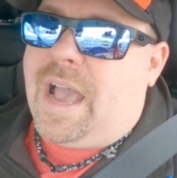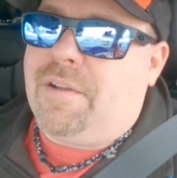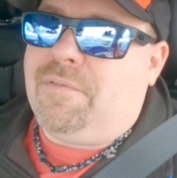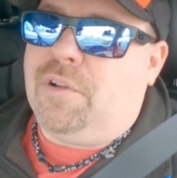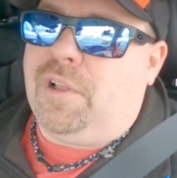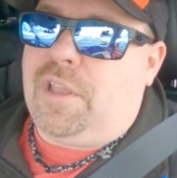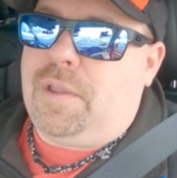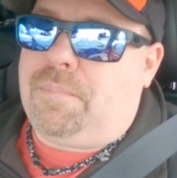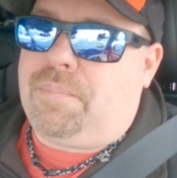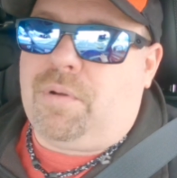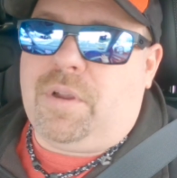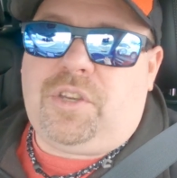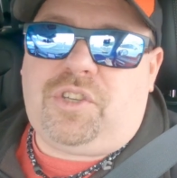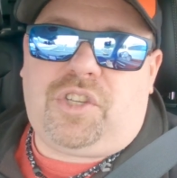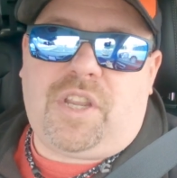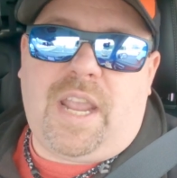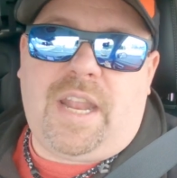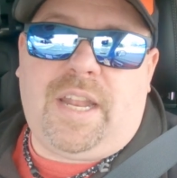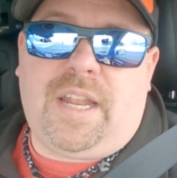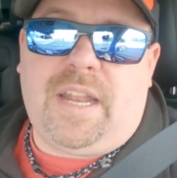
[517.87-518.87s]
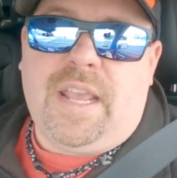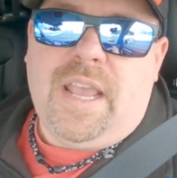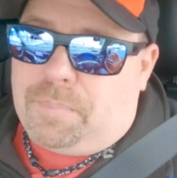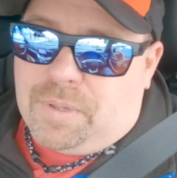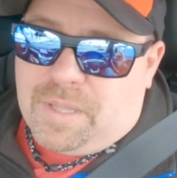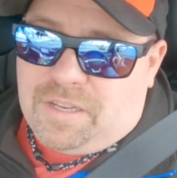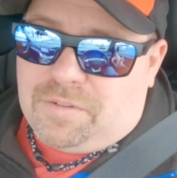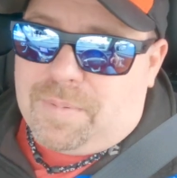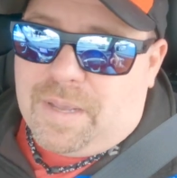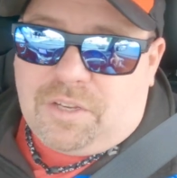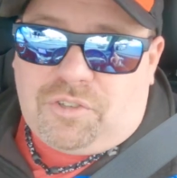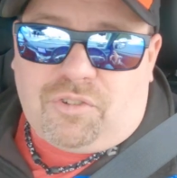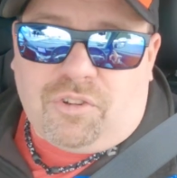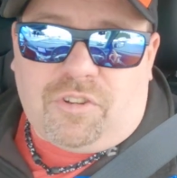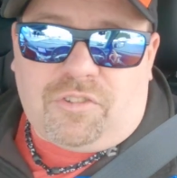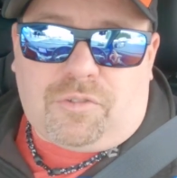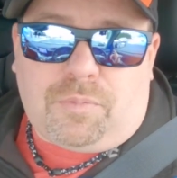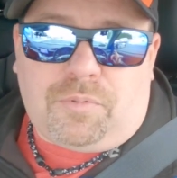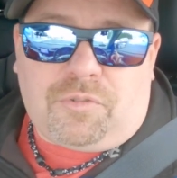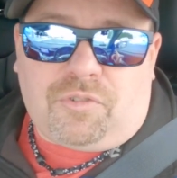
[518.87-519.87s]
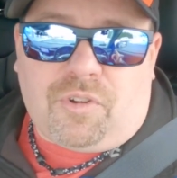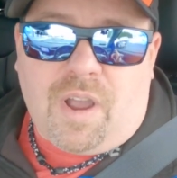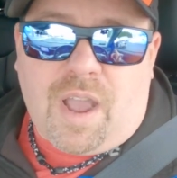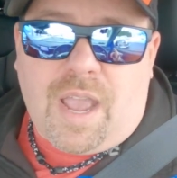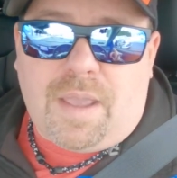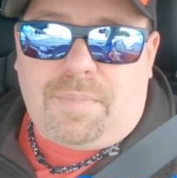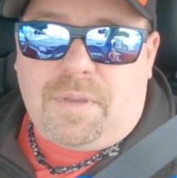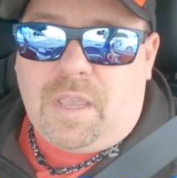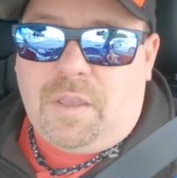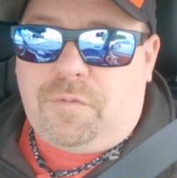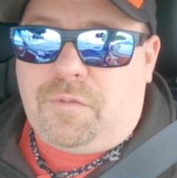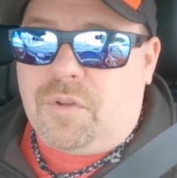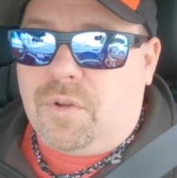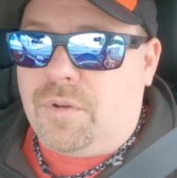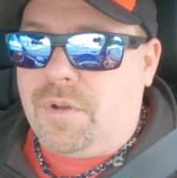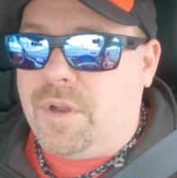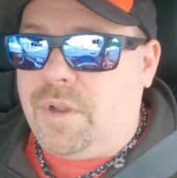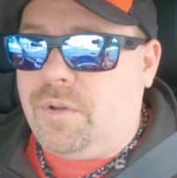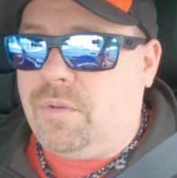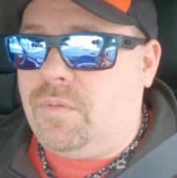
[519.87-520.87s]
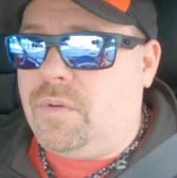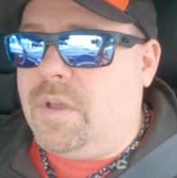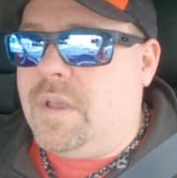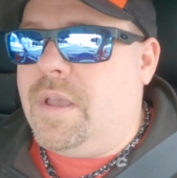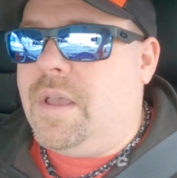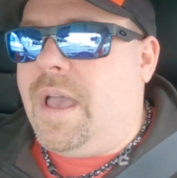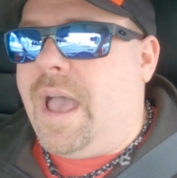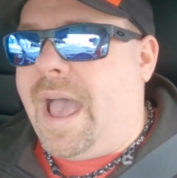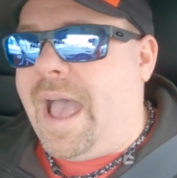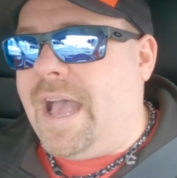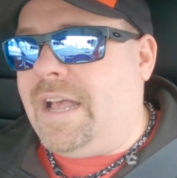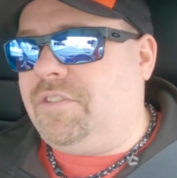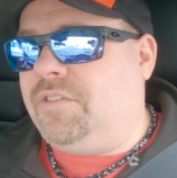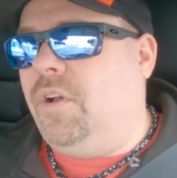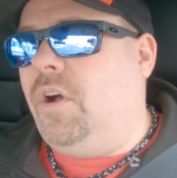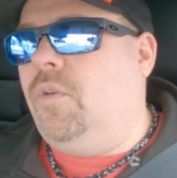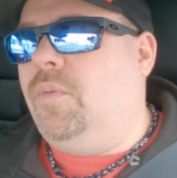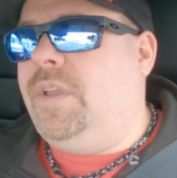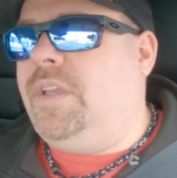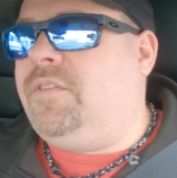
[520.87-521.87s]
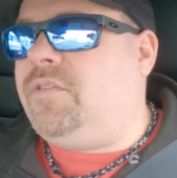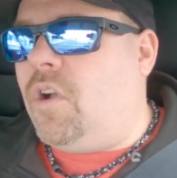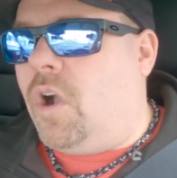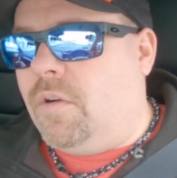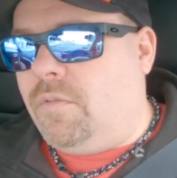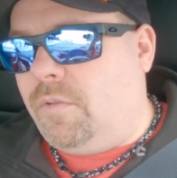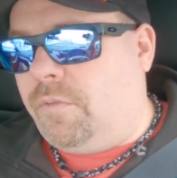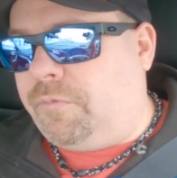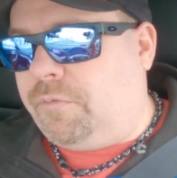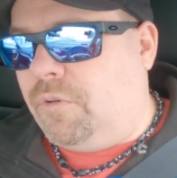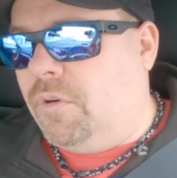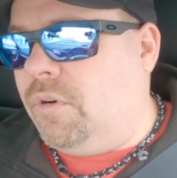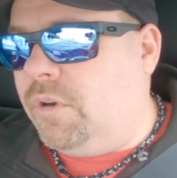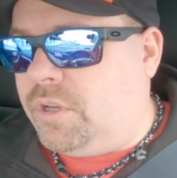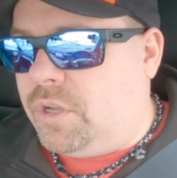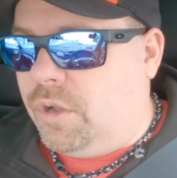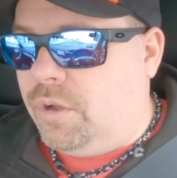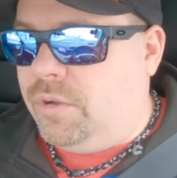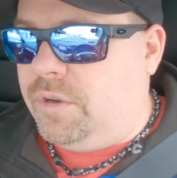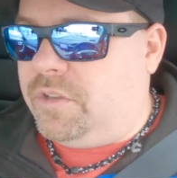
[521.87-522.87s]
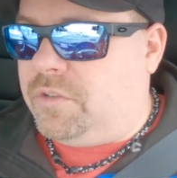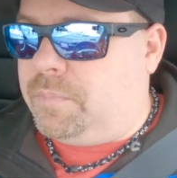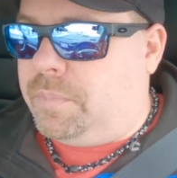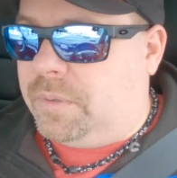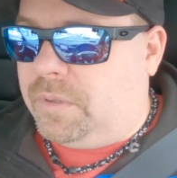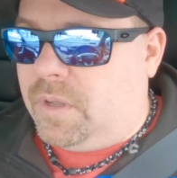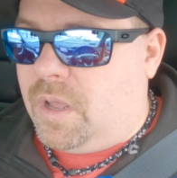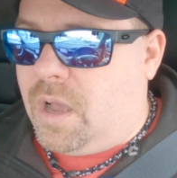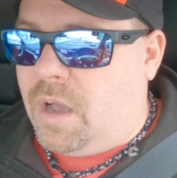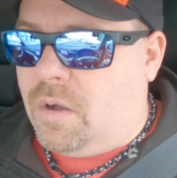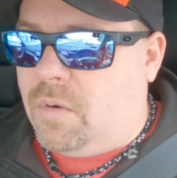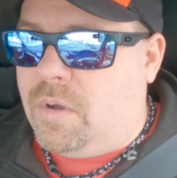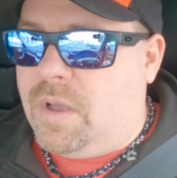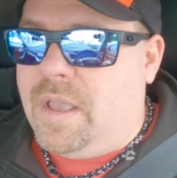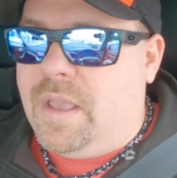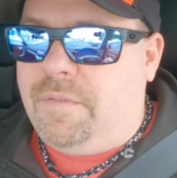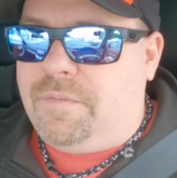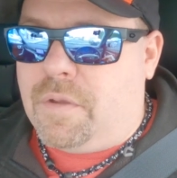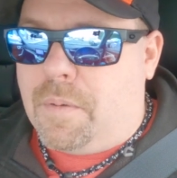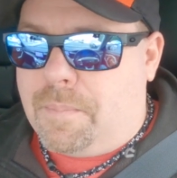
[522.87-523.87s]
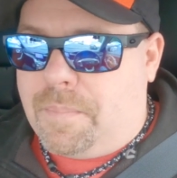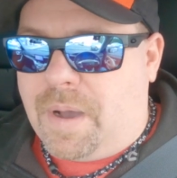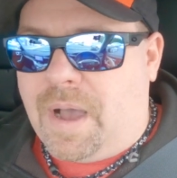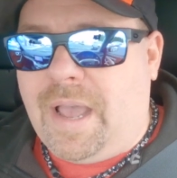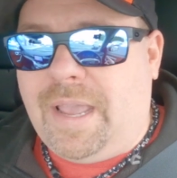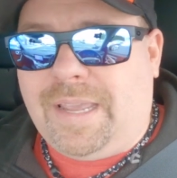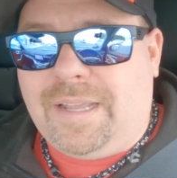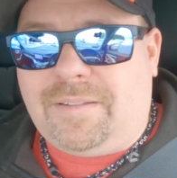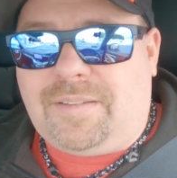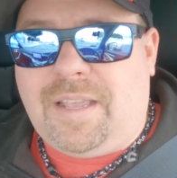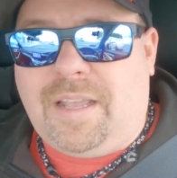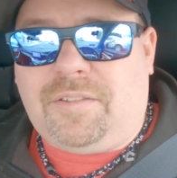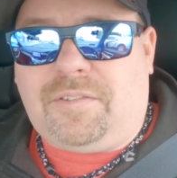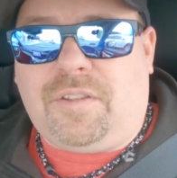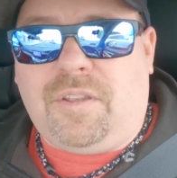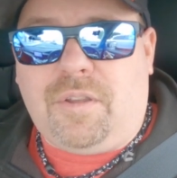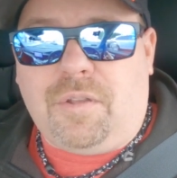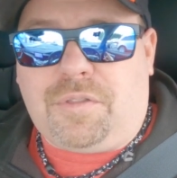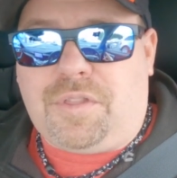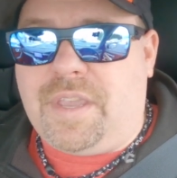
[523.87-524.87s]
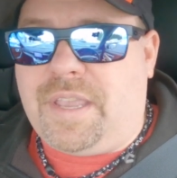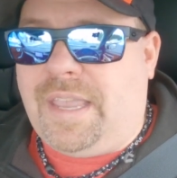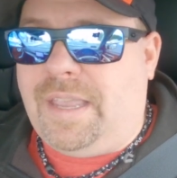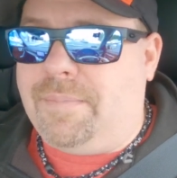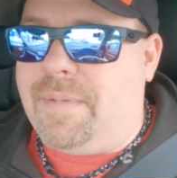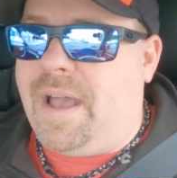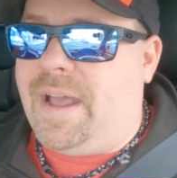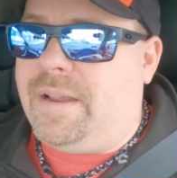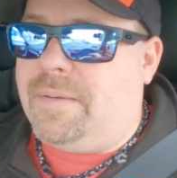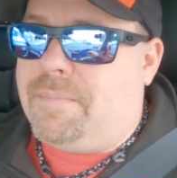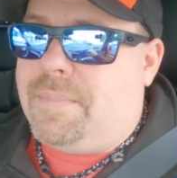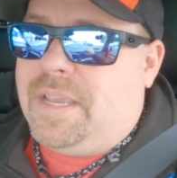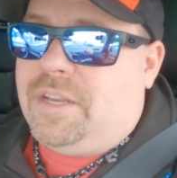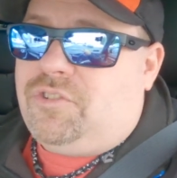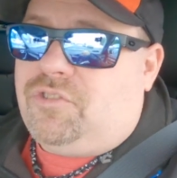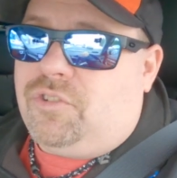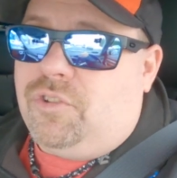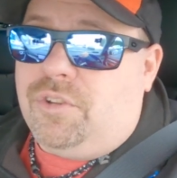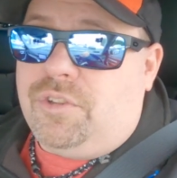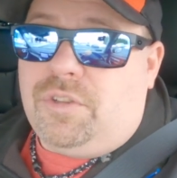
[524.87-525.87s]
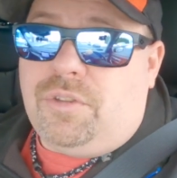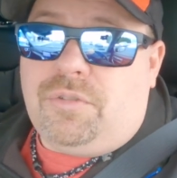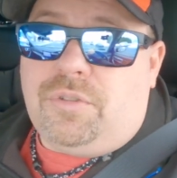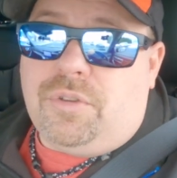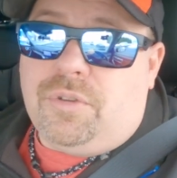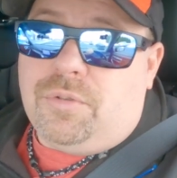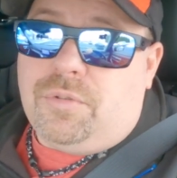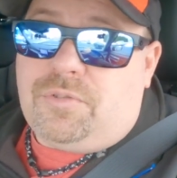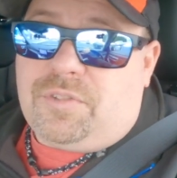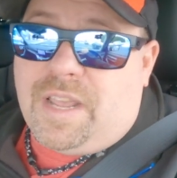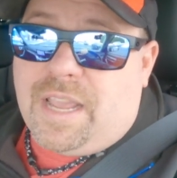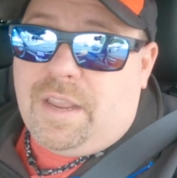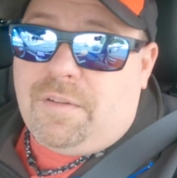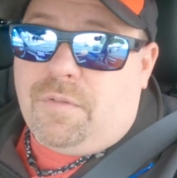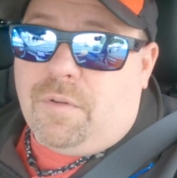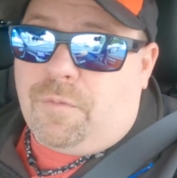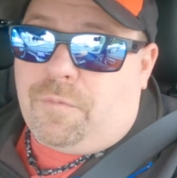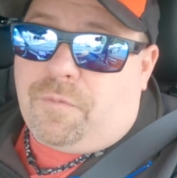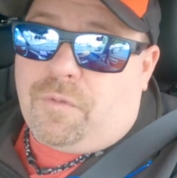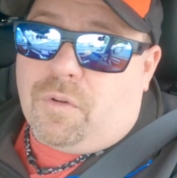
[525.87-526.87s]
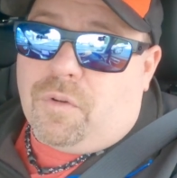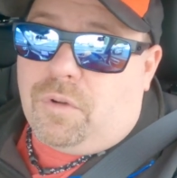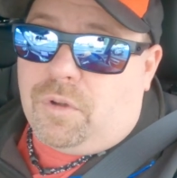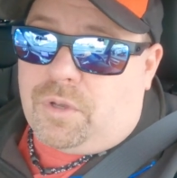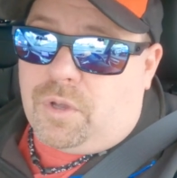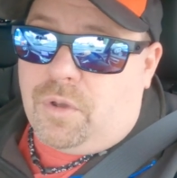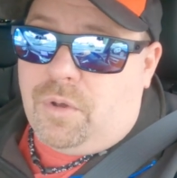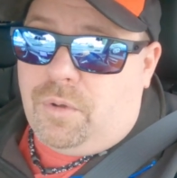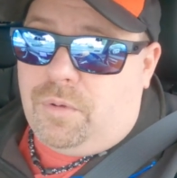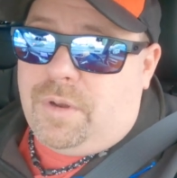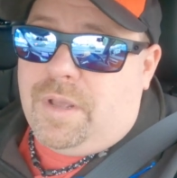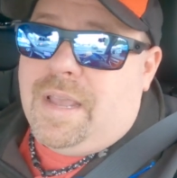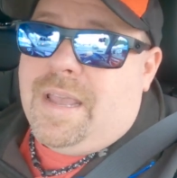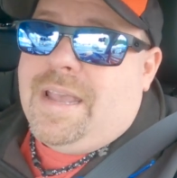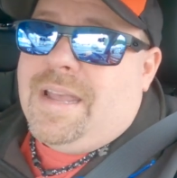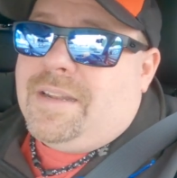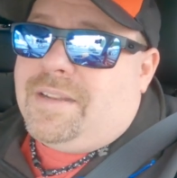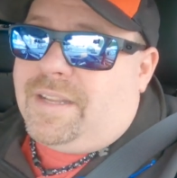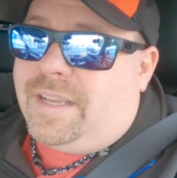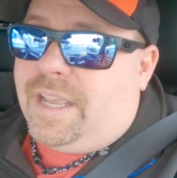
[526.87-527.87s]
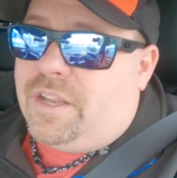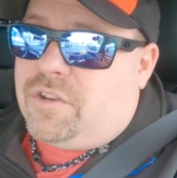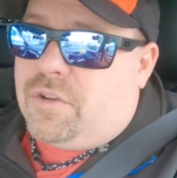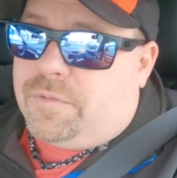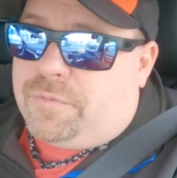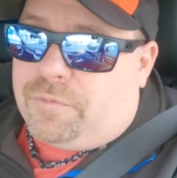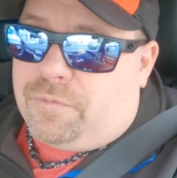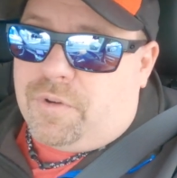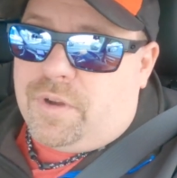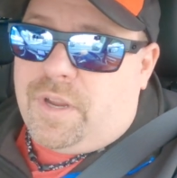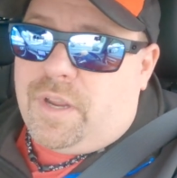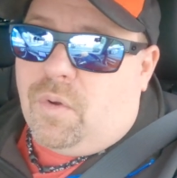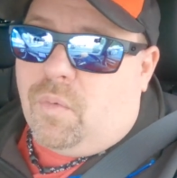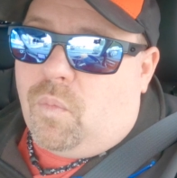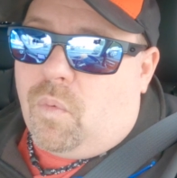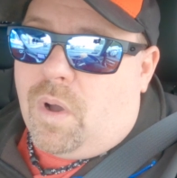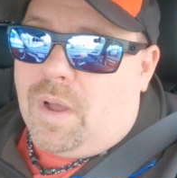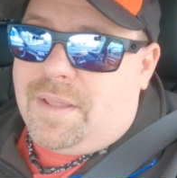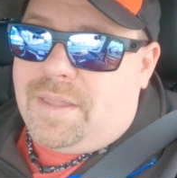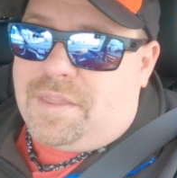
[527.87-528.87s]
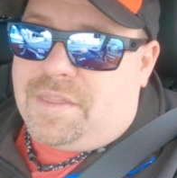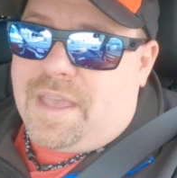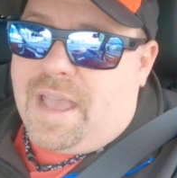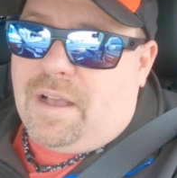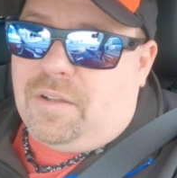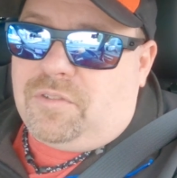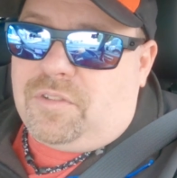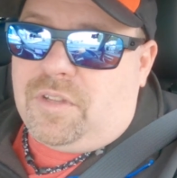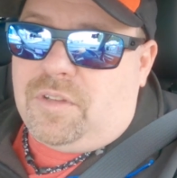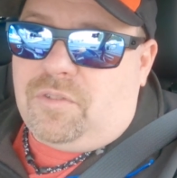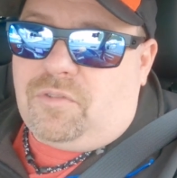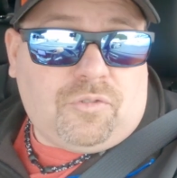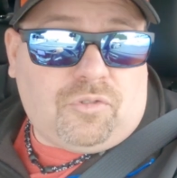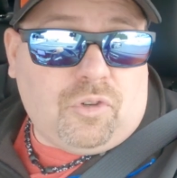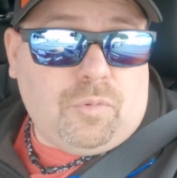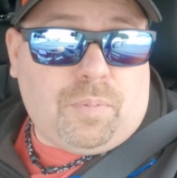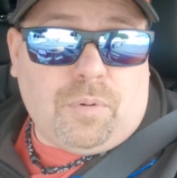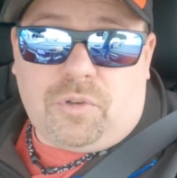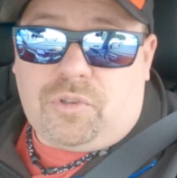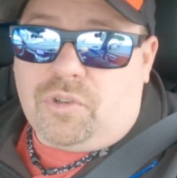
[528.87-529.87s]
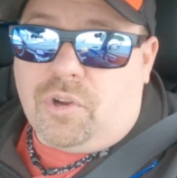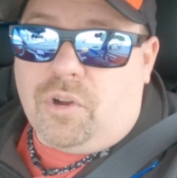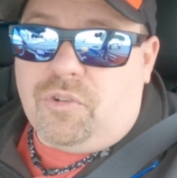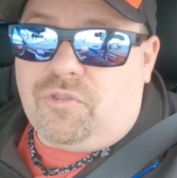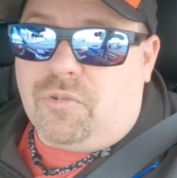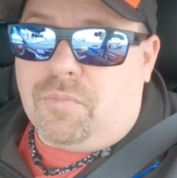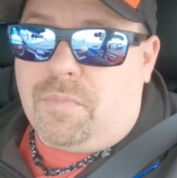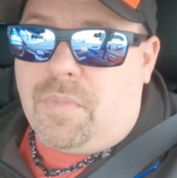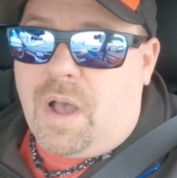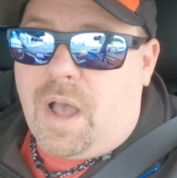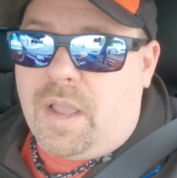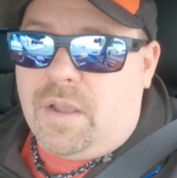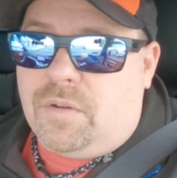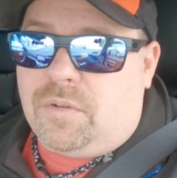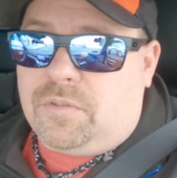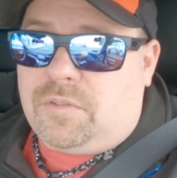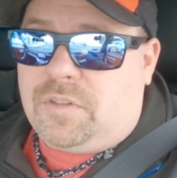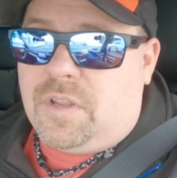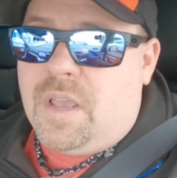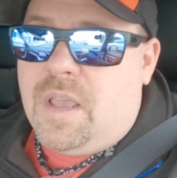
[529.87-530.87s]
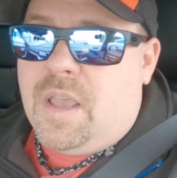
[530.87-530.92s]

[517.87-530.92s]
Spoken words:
I really appreciate it. Please make sure to subscribe if you're new. As always, our referral code is below. If you're buying a Tesla, you're thinking about it, make sure you use a referral code to get your free 1,000 supercharger miles.